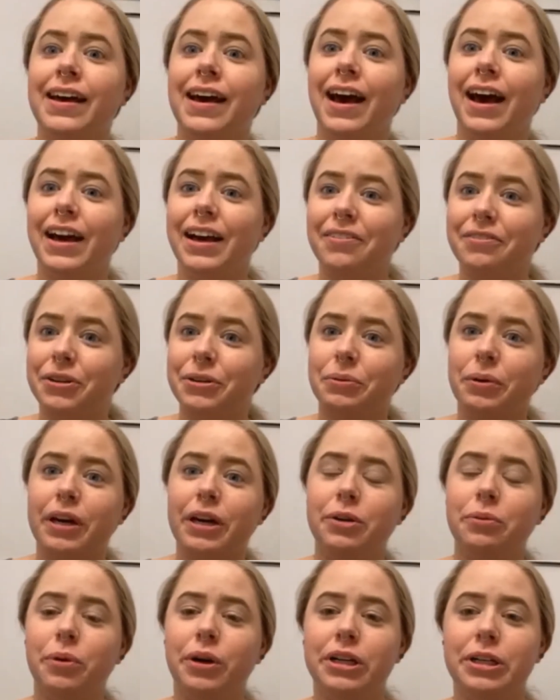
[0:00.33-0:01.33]
Hi
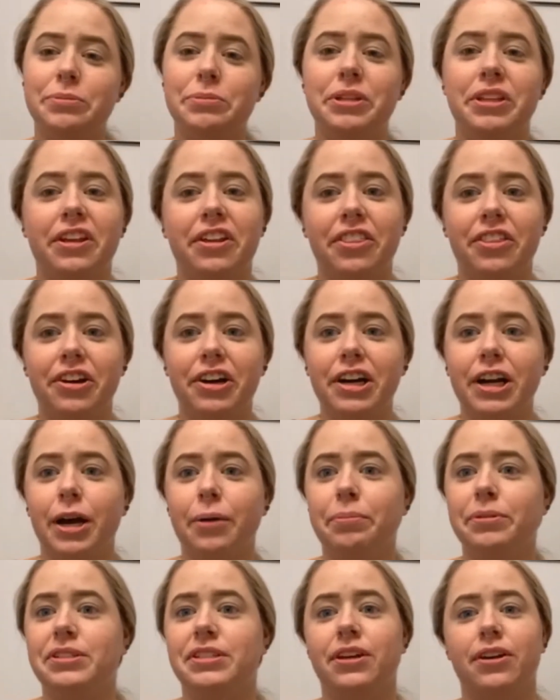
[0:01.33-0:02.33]
everyone, welcome to the third
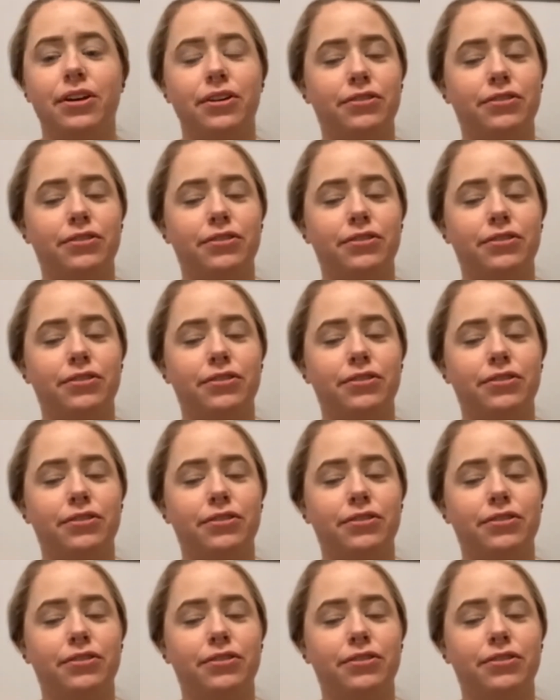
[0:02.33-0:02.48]
episode